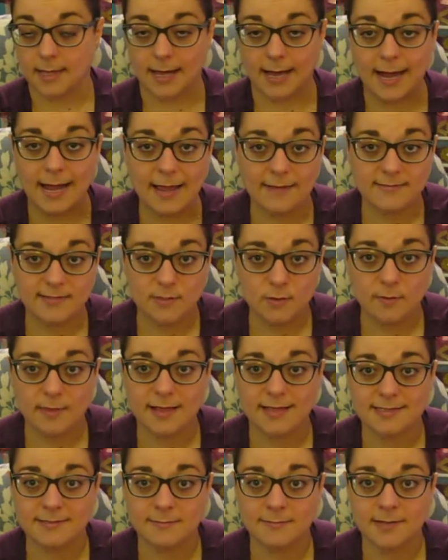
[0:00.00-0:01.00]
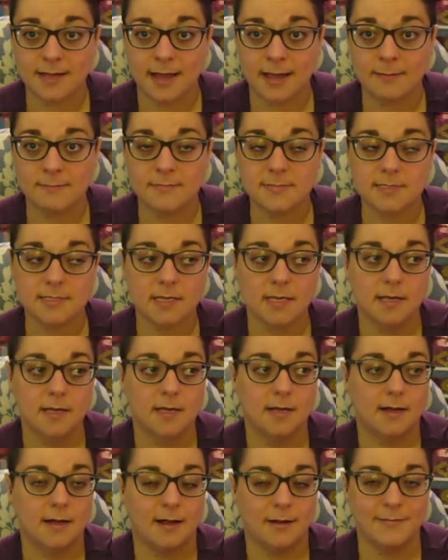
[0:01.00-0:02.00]
I have to do that sometimes.
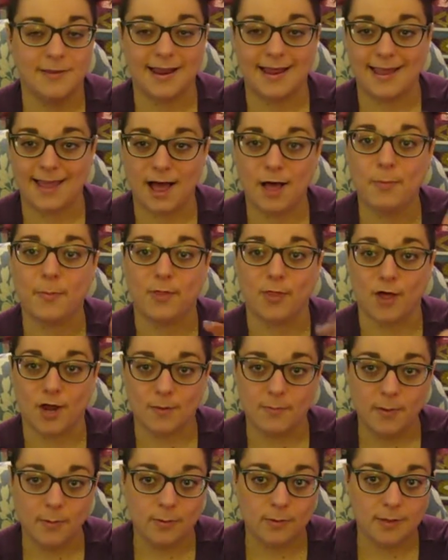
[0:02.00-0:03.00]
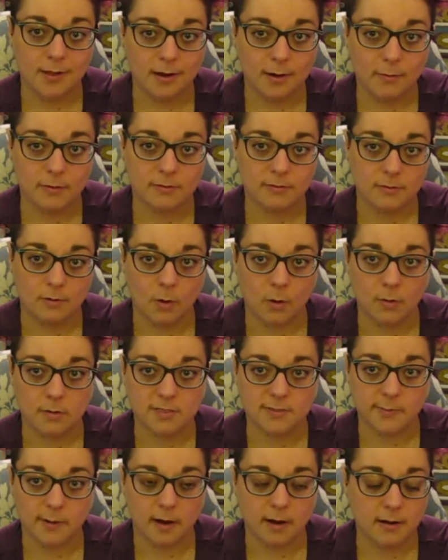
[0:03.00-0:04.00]
I mean, I help a lot of people here with No
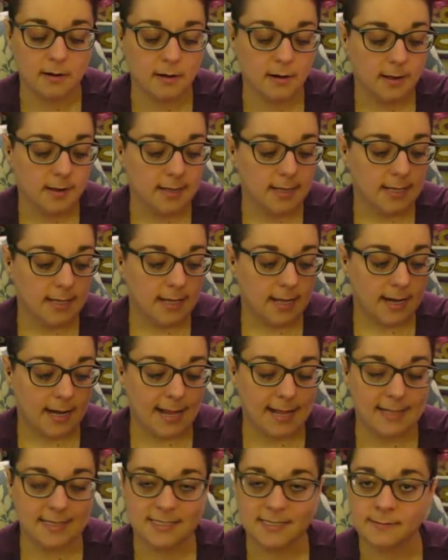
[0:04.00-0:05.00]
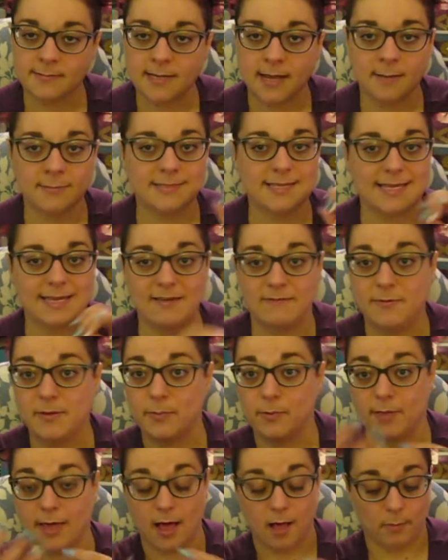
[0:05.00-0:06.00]
Holds Barred. And sometimes I give
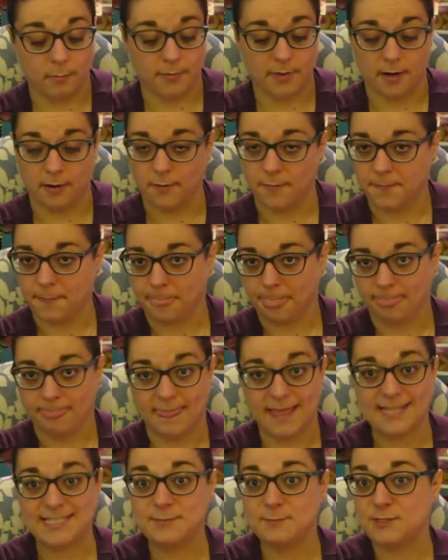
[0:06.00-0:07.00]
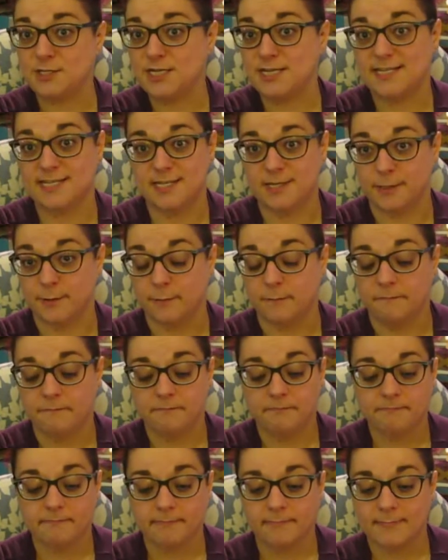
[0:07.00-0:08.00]
people help, you know, this is what you need to do.
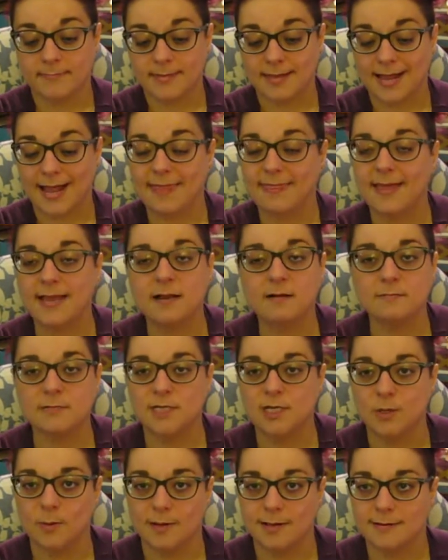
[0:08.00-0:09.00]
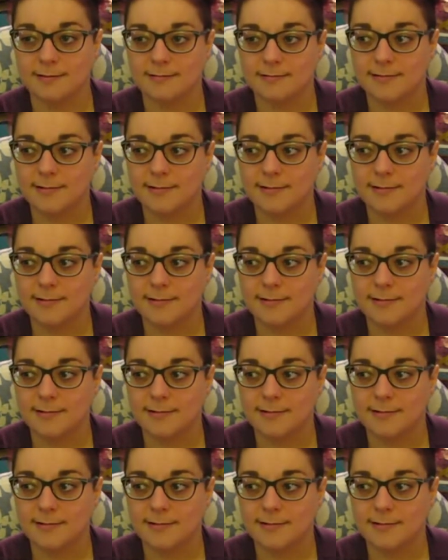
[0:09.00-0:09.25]
And they don't do it.